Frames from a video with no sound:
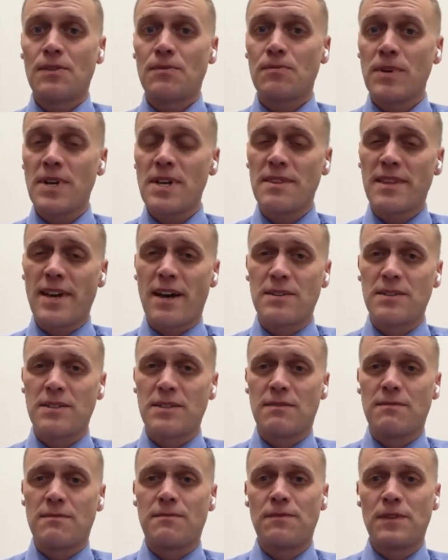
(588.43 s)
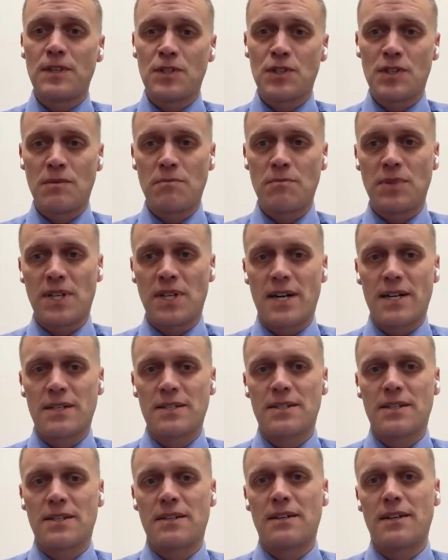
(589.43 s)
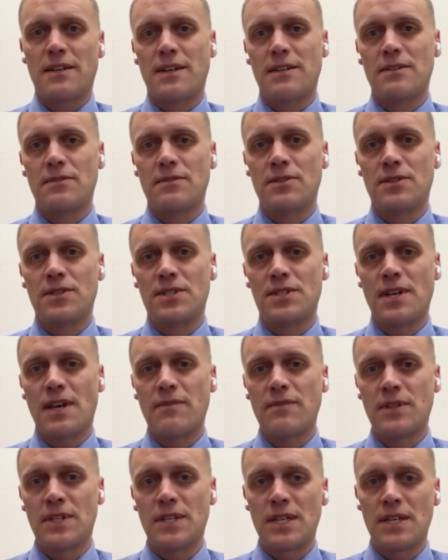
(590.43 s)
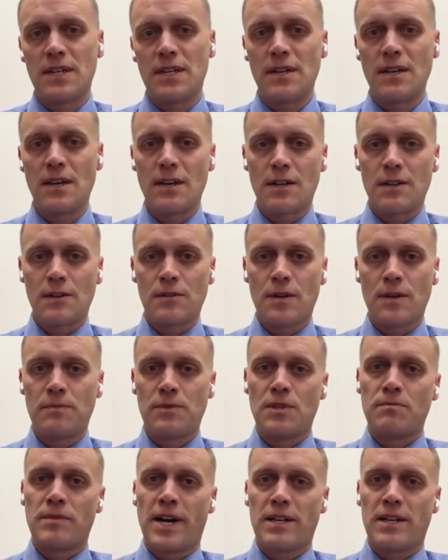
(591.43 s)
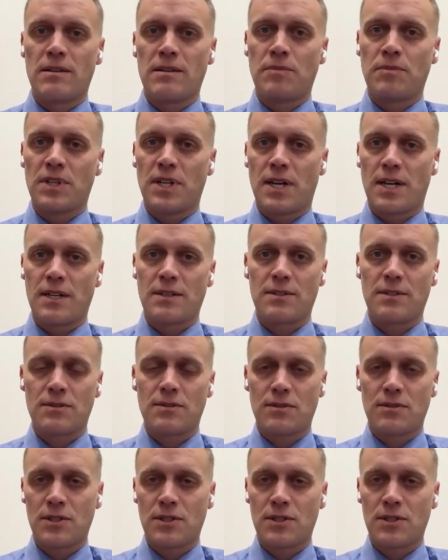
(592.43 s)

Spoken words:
3,000 phishing blocks, and 170 crypto mining blocks.